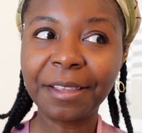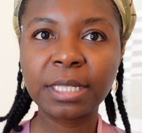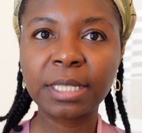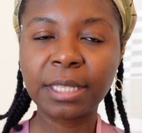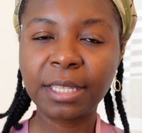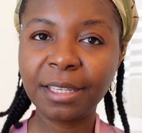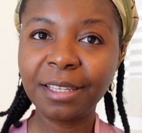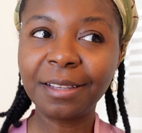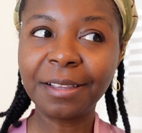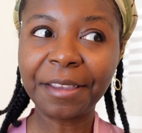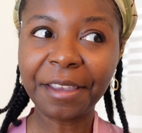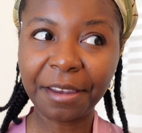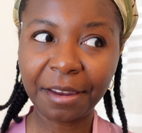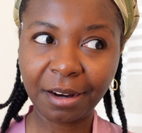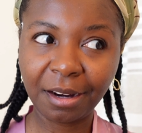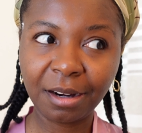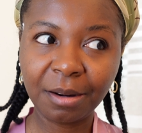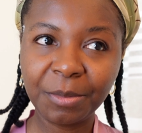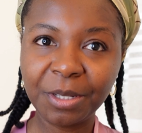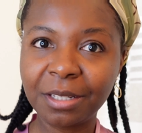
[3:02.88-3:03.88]

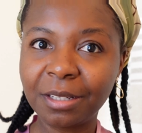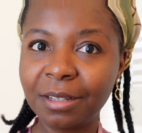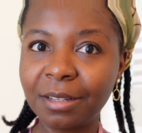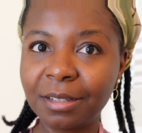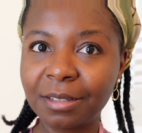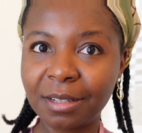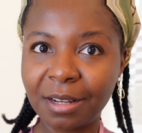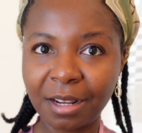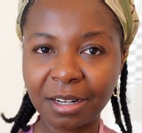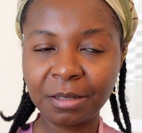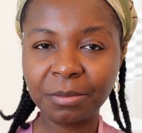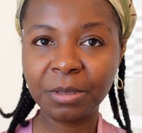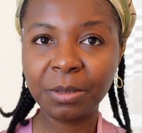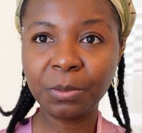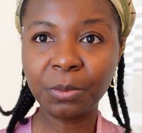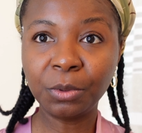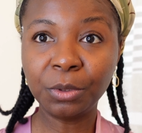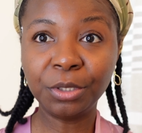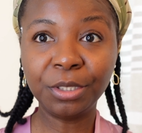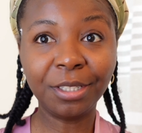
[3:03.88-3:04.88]
skincare because a lot of
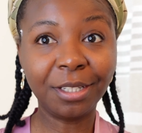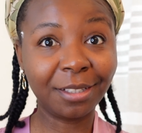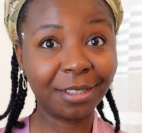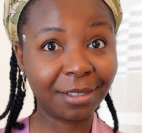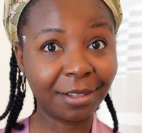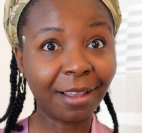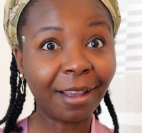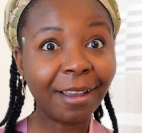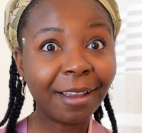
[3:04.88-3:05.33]
people just